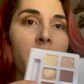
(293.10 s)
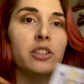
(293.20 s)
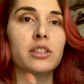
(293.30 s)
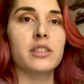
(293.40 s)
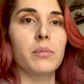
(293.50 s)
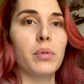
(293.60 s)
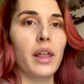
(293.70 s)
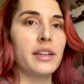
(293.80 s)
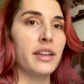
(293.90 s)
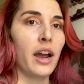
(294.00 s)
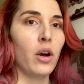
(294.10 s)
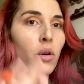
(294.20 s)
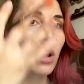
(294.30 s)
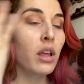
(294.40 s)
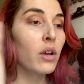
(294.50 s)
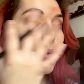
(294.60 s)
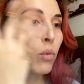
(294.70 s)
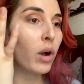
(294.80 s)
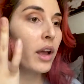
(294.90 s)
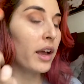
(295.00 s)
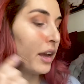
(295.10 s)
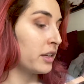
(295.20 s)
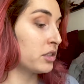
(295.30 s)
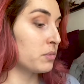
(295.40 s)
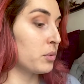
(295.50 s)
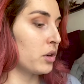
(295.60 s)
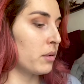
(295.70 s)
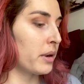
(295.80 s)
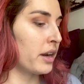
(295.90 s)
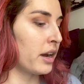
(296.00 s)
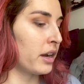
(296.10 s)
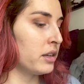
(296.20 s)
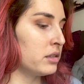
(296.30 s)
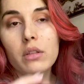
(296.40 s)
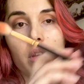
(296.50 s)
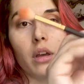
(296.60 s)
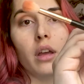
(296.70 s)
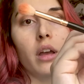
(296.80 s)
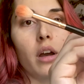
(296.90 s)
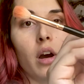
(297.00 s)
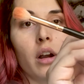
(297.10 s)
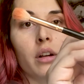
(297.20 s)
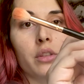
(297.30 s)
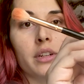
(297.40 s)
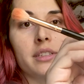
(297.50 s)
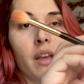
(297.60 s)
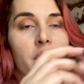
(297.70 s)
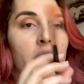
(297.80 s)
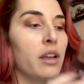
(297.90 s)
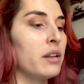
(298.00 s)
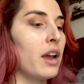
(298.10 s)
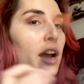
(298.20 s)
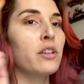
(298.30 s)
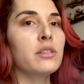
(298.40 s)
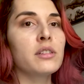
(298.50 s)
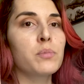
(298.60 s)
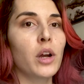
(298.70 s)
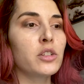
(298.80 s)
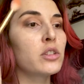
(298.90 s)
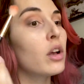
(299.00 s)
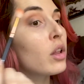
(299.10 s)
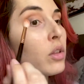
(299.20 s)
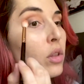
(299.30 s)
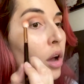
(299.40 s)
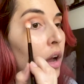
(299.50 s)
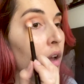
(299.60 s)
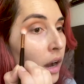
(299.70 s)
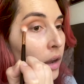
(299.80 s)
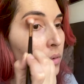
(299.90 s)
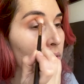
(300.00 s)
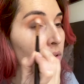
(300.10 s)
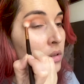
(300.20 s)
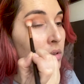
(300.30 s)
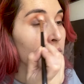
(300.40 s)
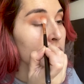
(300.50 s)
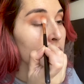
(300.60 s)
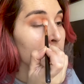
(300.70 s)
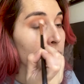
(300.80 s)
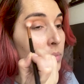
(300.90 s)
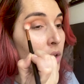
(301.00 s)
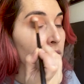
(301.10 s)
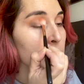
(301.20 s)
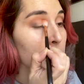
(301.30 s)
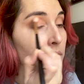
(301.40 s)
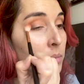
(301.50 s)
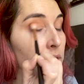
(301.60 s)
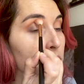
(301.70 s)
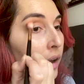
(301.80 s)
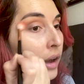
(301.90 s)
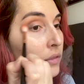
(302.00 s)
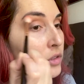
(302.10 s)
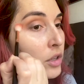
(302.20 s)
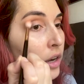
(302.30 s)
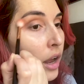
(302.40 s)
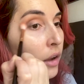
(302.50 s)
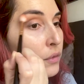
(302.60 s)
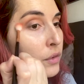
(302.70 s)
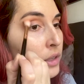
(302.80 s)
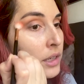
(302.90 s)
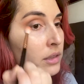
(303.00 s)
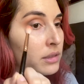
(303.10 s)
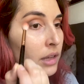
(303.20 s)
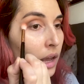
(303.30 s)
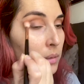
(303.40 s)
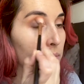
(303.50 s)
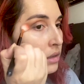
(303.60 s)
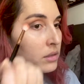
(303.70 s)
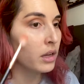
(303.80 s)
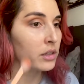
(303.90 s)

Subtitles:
just to blend out what I just put on my eyes. The R37 again. I use this brush a lot. I will use this brush pretty much after every step because I